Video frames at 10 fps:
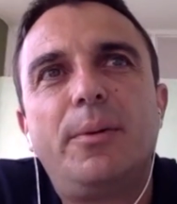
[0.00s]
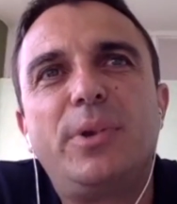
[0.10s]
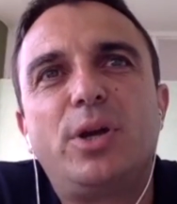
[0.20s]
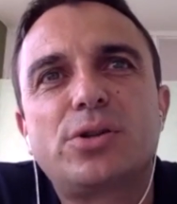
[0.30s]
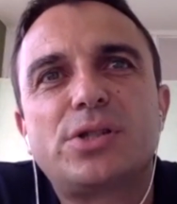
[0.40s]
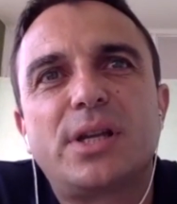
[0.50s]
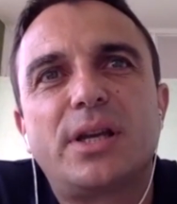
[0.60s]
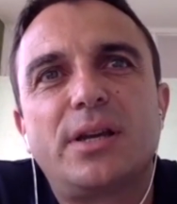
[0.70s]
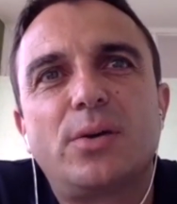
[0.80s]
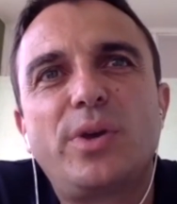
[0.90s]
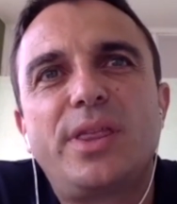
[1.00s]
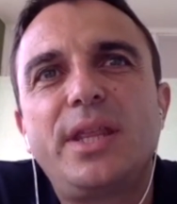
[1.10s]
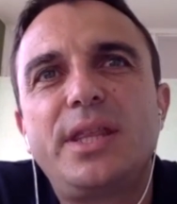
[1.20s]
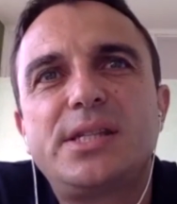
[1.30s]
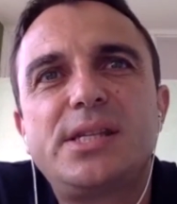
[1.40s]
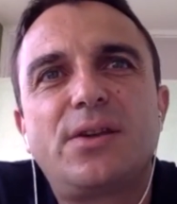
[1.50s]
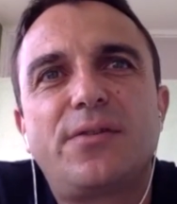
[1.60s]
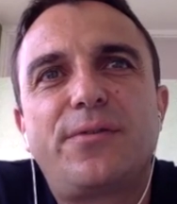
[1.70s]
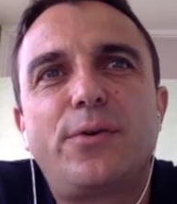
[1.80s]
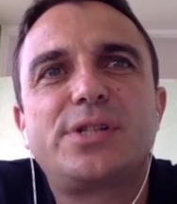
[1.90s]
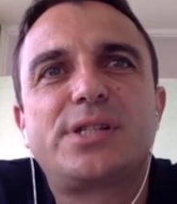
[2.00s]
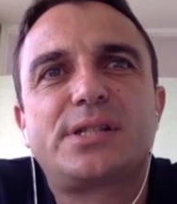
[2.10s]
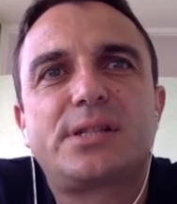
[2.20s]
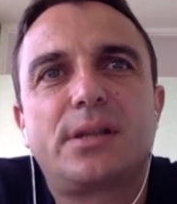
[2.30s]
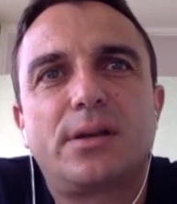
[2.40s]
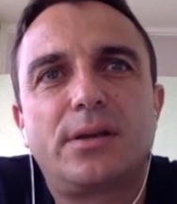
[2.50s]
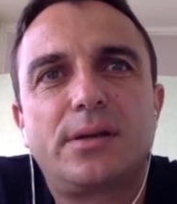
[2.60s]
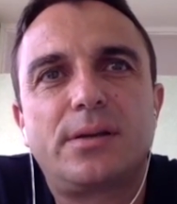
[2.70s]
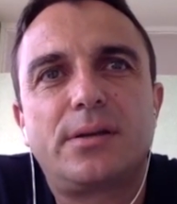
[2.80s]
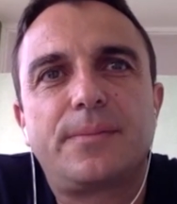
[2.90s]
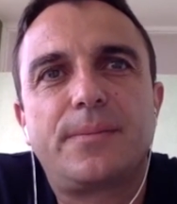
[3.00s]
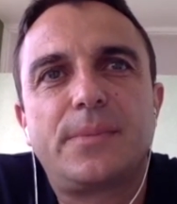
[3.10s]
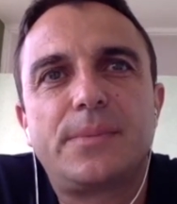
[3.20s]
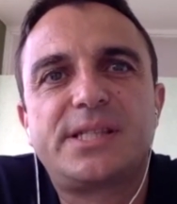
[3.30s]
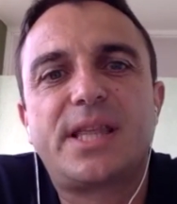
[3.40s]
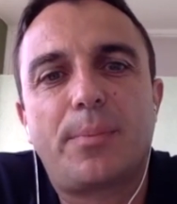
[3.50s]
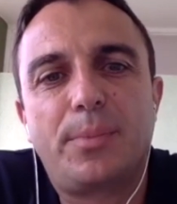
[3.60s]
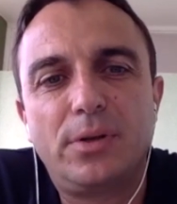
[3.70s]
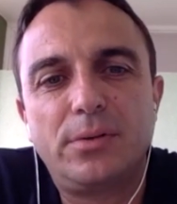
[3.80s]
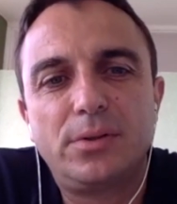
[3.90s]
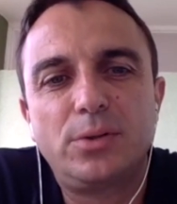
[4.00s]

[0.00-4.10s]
Because we think this is the first step, no?